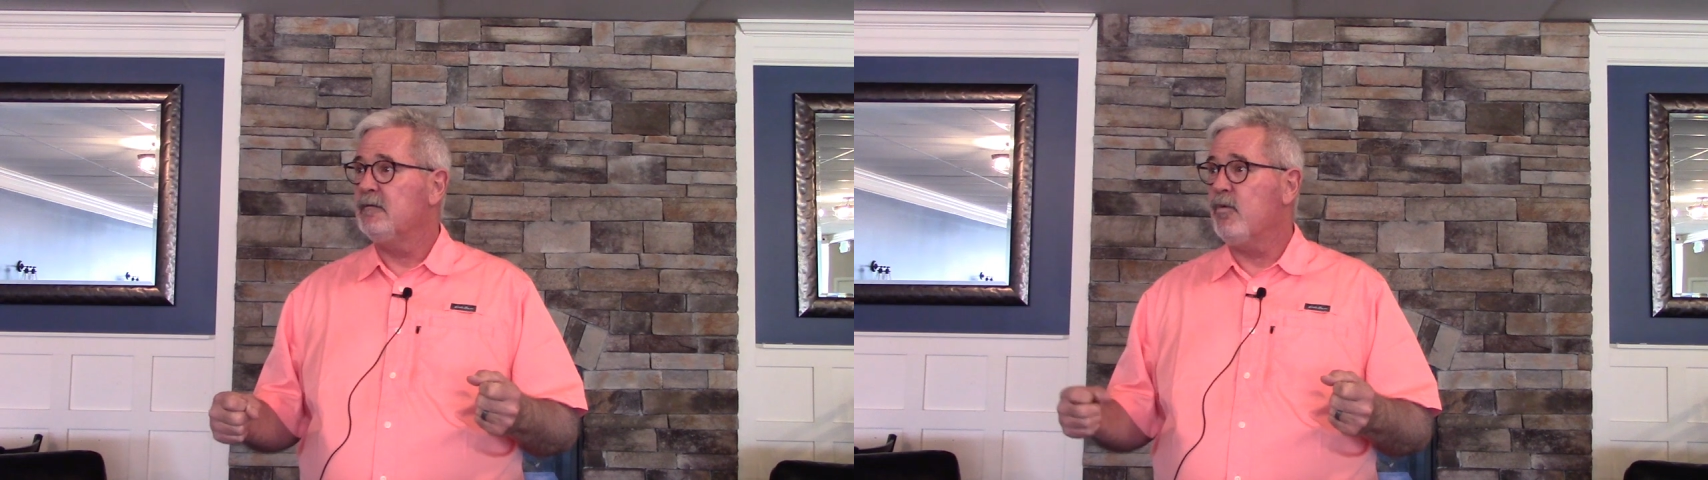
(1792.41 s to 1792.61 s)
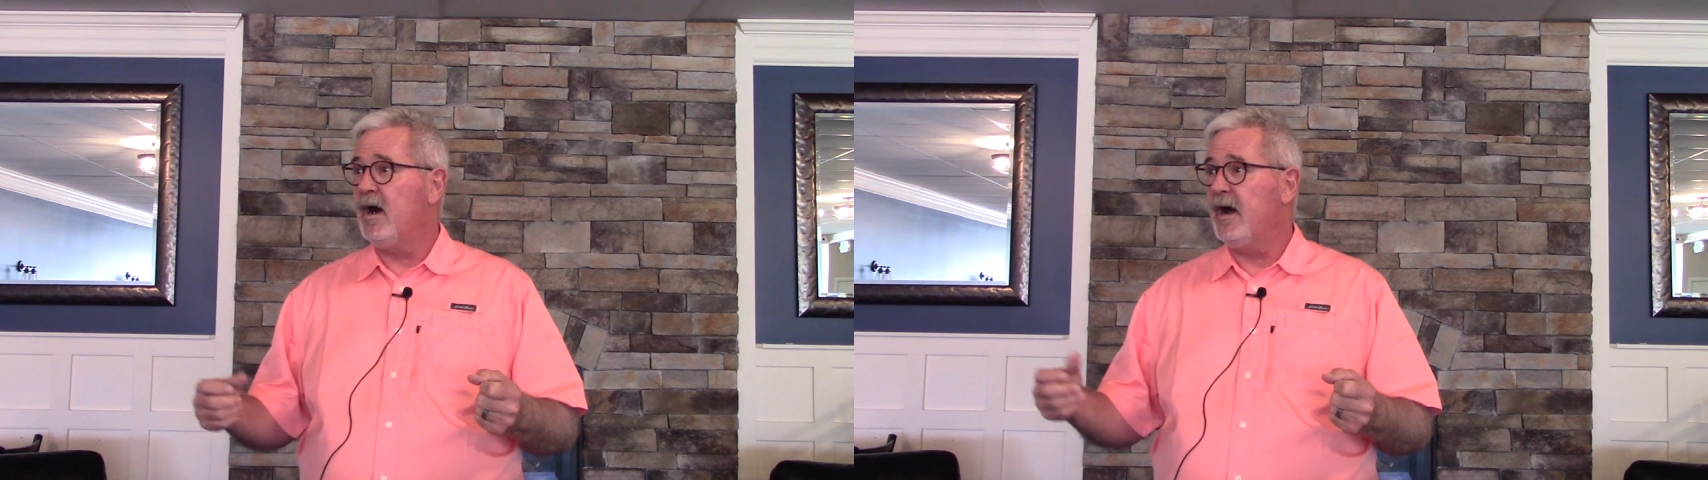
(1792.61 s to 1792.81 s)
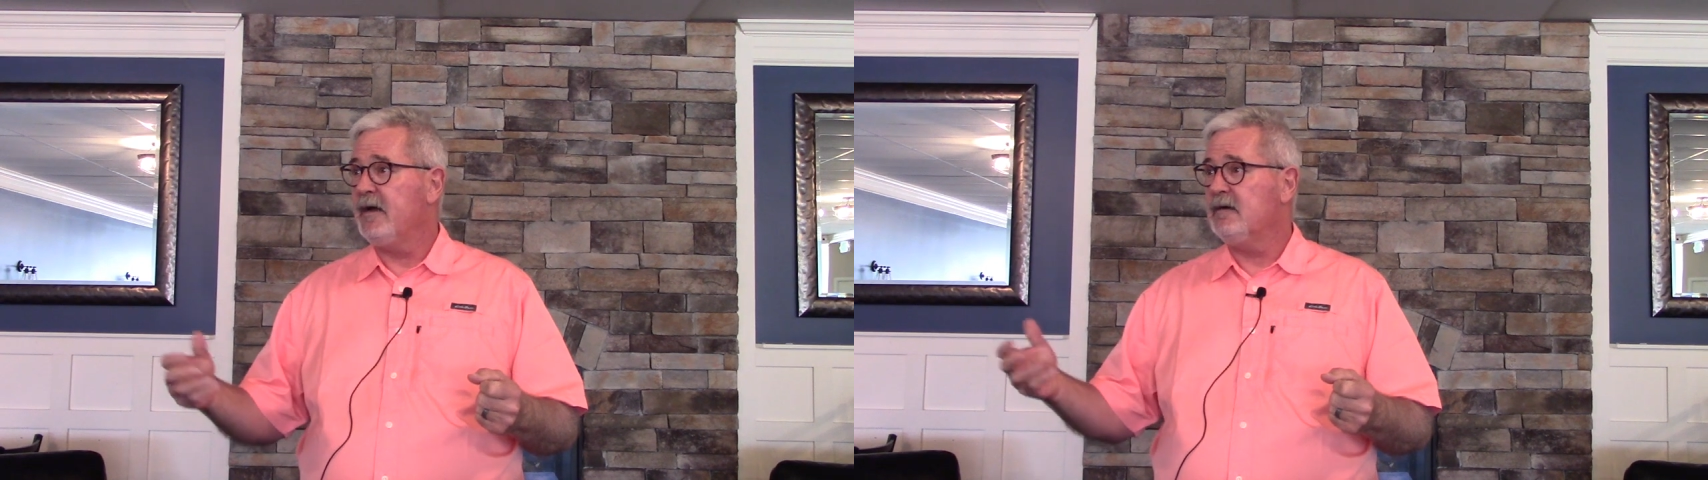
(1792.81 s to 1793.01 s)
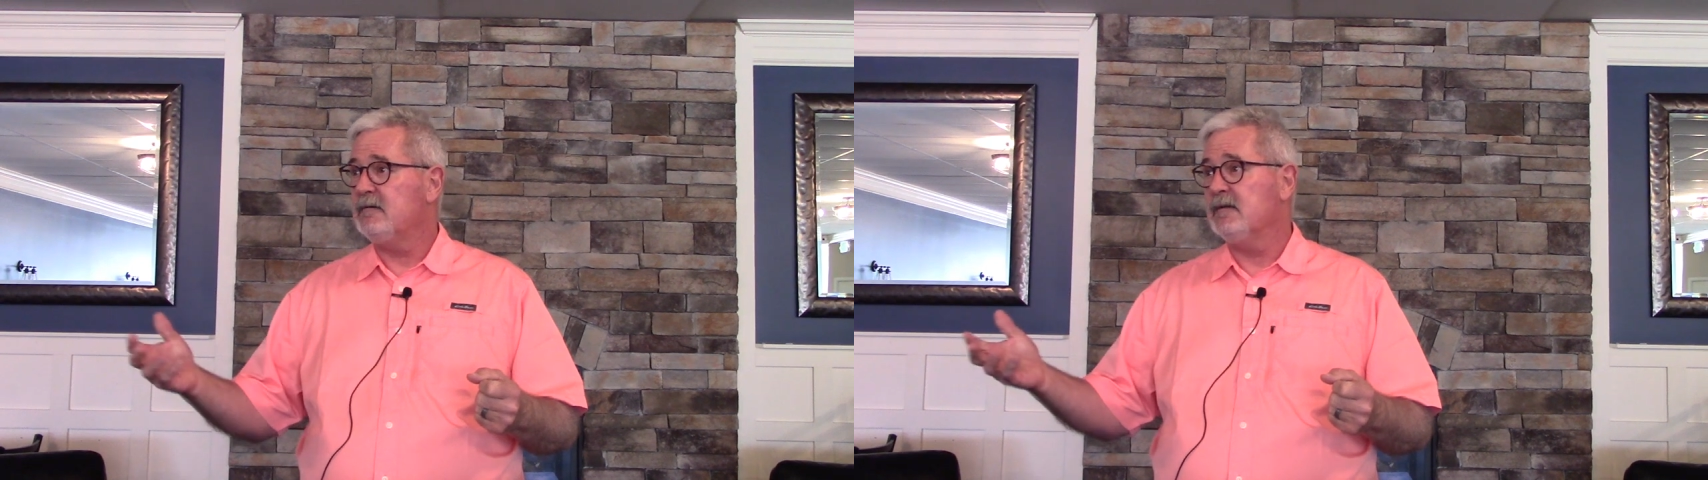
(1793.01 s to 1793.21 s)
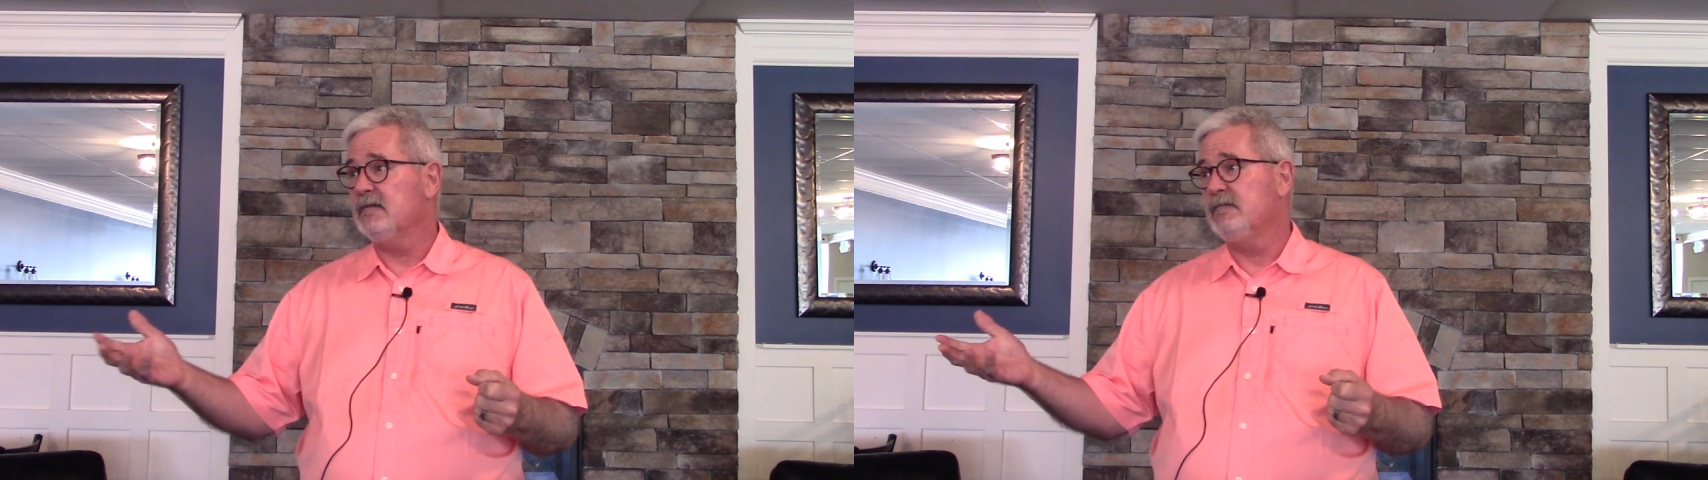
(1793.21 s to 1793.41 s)
Why?
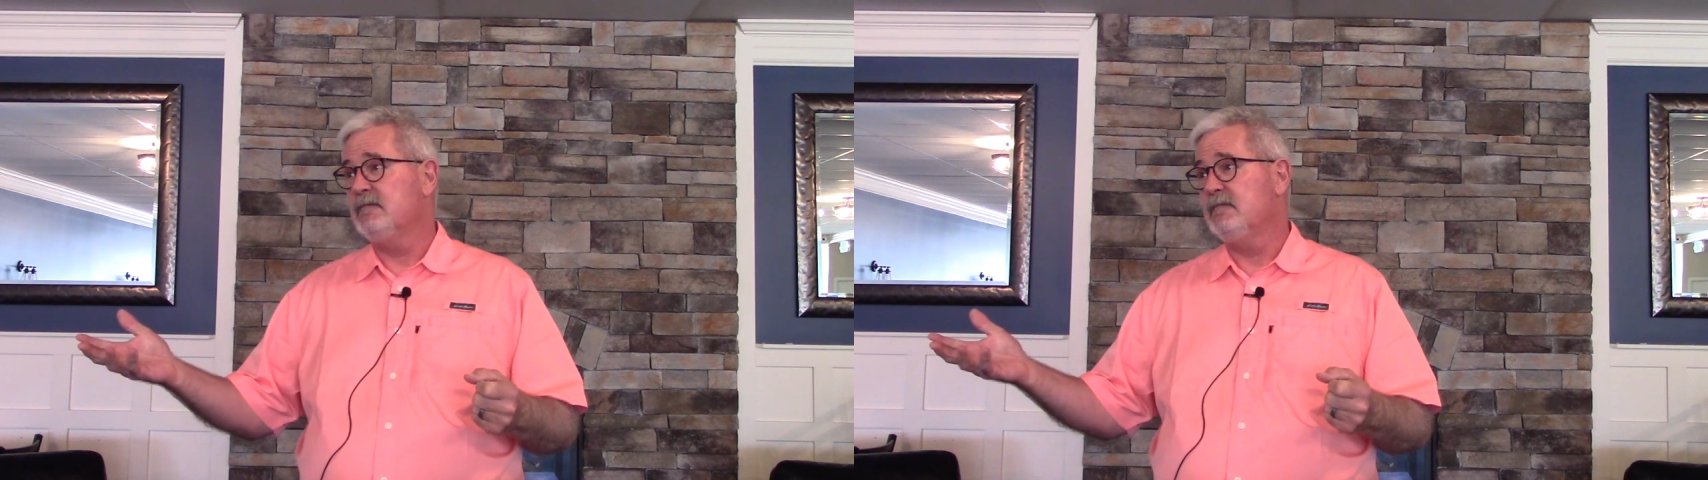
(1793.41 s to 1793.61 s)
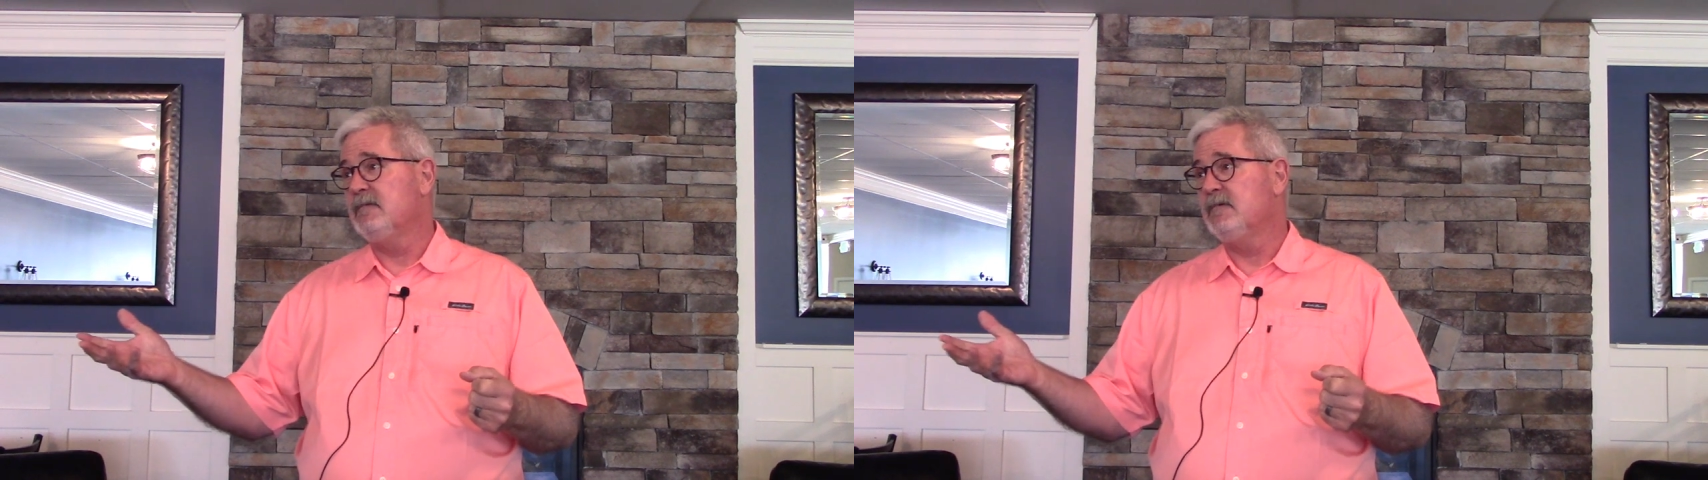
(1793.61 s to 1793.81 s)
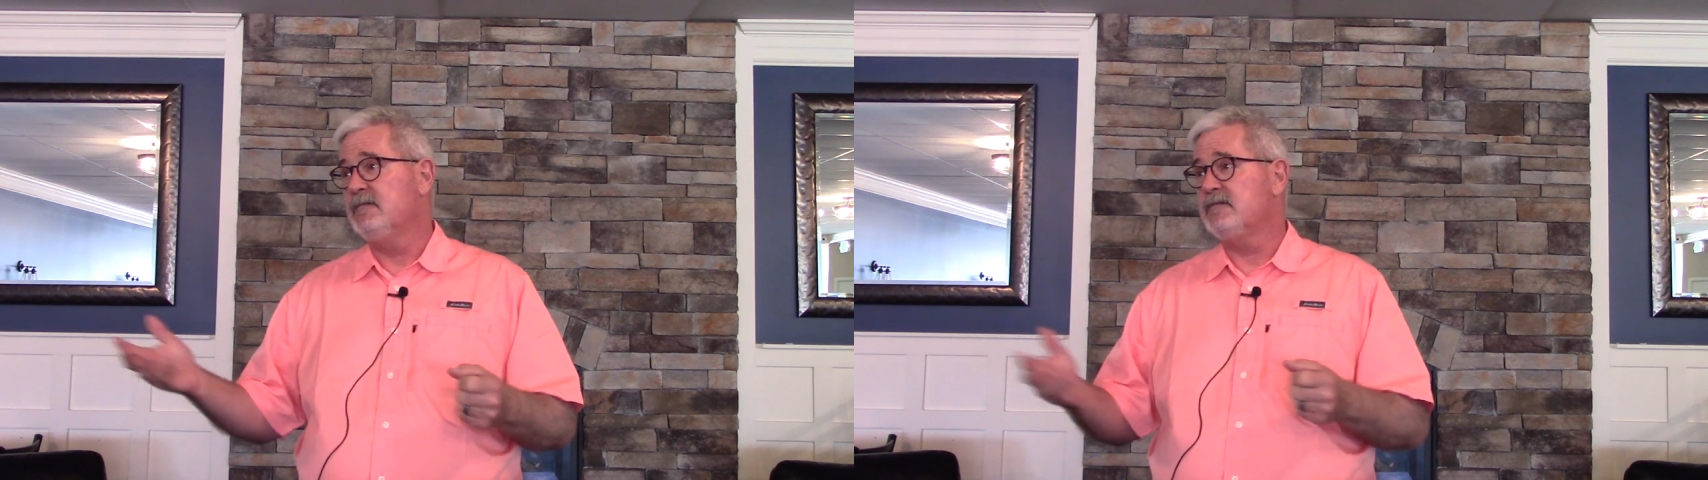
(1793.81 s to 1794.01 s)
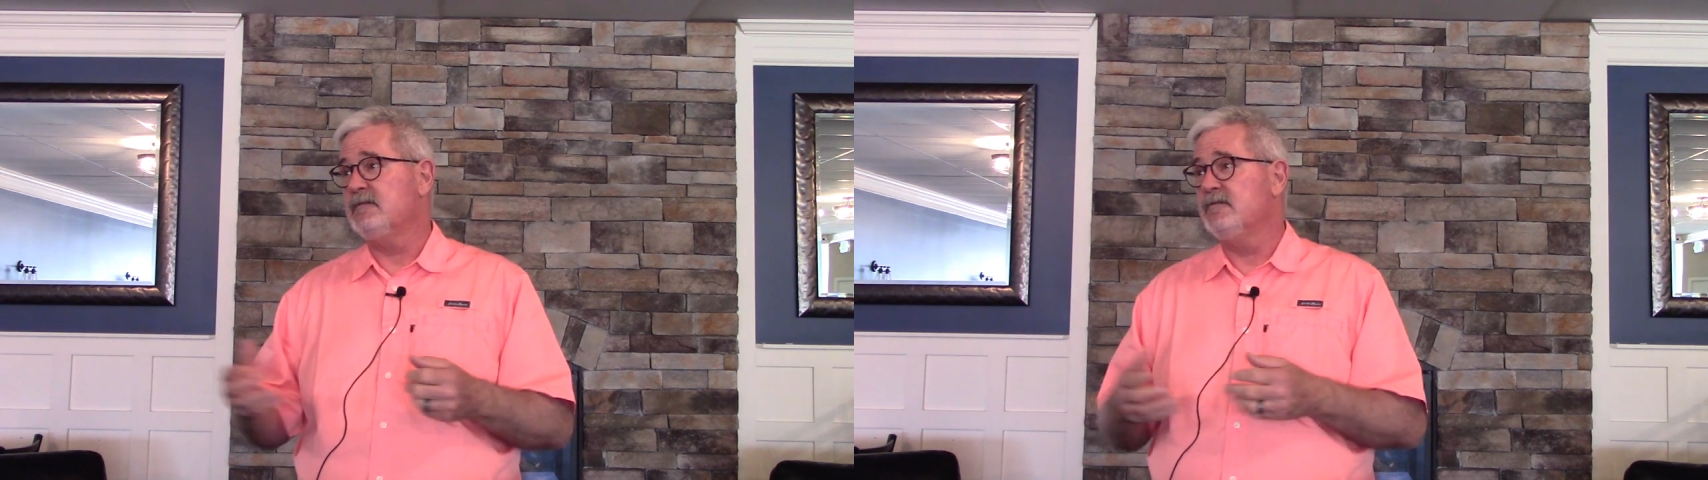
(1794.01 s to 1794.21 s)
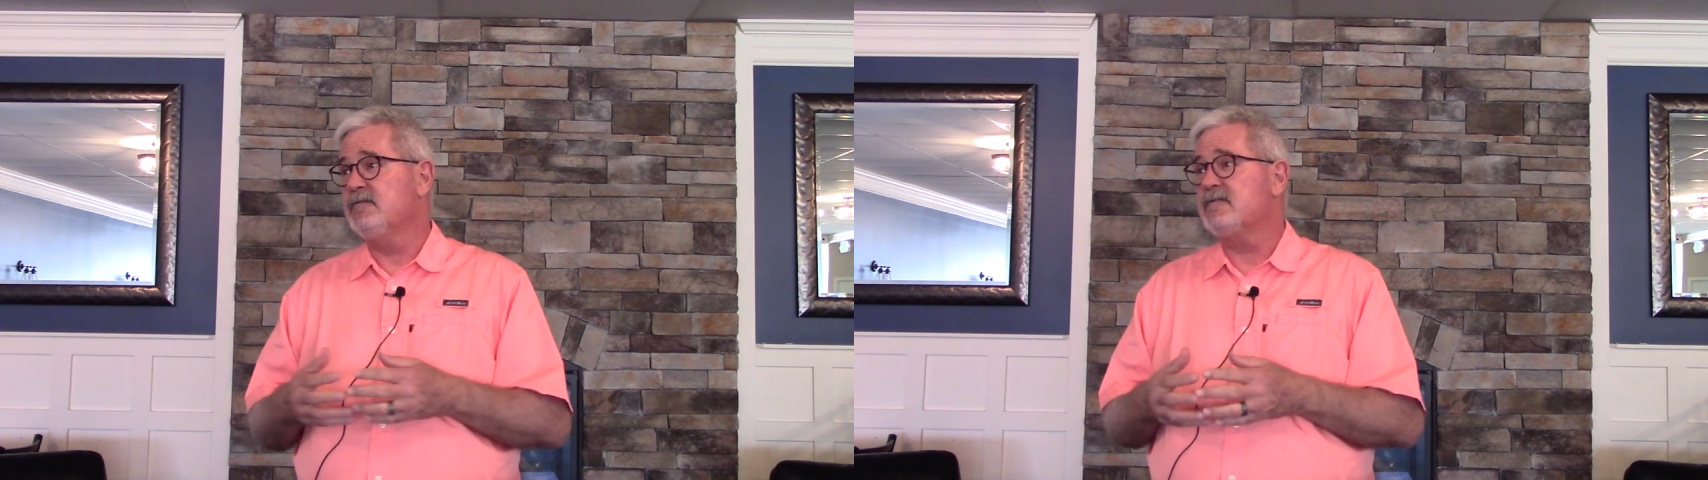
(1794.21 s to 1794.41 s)
Well, who's